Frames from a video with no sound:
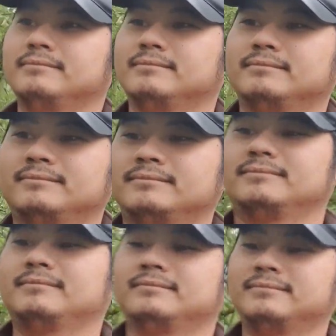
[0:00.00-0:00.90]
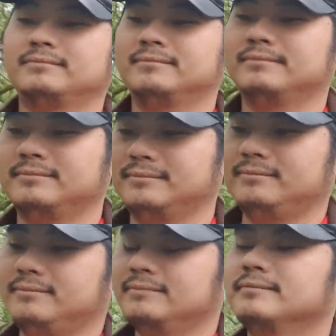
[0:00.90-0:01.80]

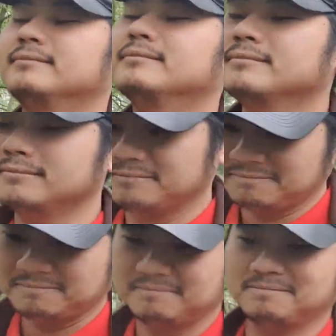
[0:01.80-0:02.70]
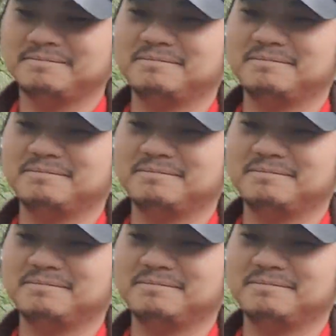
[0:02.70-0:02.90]
[no speech]